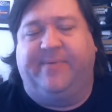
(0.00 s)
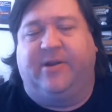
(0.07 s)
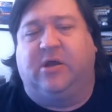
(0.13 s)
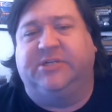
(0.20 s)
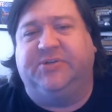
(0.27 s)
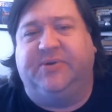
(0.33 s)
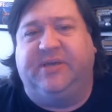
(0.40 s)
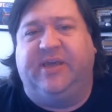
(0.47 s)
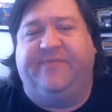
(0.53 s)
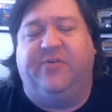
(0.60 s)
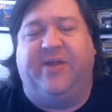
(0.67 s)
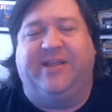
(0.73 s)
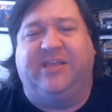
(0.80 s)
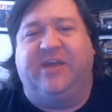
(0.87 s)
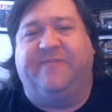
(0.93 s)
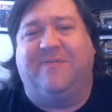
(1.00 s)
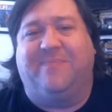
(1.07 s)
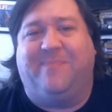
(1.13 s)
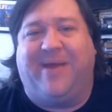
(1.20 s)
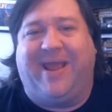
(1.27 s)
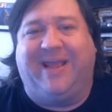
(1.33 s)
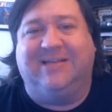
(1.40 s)
but also can give you an idea for
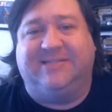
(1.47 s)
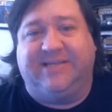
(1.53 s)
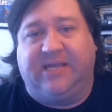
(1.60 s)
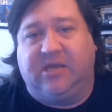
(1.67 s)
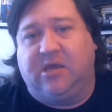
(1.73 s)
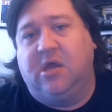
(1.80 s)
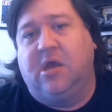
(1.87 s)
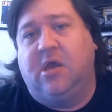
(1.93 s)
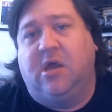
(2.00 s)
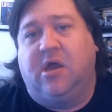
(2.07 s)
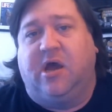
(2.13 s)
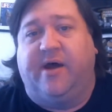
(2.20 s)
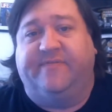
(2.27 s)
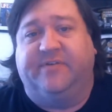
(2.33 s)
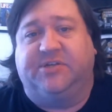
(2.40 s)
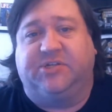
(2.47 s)
pacing of a